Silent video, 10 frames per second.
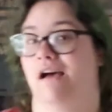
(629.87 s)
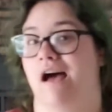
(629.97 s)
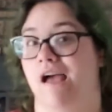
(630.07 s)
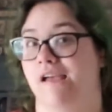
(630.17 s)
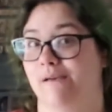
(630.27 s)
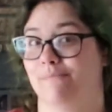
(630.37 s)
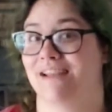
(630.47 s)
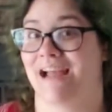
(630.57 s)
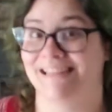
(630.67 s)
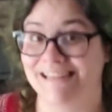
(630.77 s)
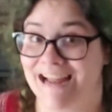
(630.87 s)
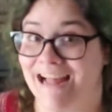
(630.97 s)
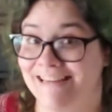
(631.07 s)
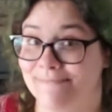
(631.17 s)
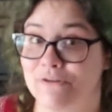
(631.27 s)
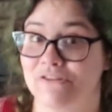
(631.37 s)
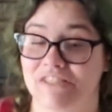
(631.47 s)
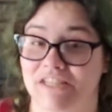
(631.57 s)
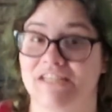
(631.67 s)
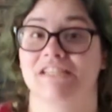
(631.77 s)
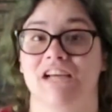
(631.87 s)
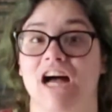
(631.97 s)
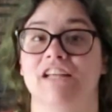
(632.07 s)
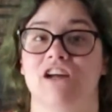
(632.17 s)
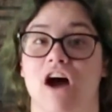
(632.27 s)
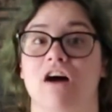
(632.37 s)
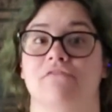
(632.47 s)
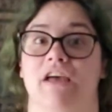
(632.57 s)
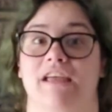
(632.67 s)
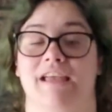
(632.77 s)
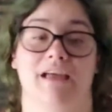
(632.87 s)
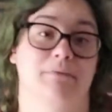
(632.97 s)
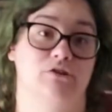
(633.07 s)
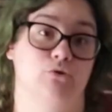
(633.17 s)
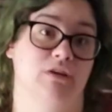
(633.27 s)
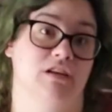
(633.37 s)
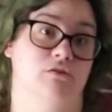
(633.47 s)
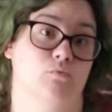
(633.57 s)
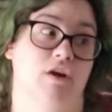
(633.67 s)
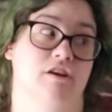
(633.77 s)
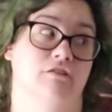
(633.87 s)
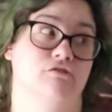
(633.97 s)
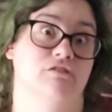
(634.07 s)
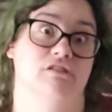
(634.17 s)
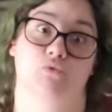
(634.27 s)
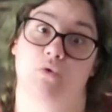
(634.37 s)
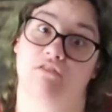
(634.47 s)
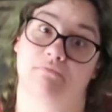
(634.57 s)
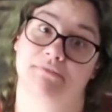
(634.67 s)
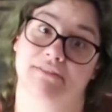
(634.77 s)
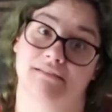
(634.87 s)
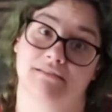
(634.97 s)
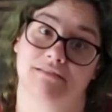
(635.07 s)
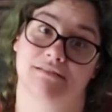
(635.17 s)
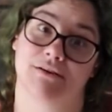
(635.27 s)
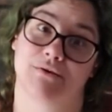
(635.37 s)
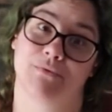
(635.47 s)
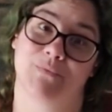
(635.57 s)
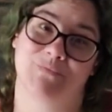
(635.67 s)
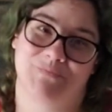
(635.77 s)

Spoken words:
I am a 99% done of a game that you can 112%, so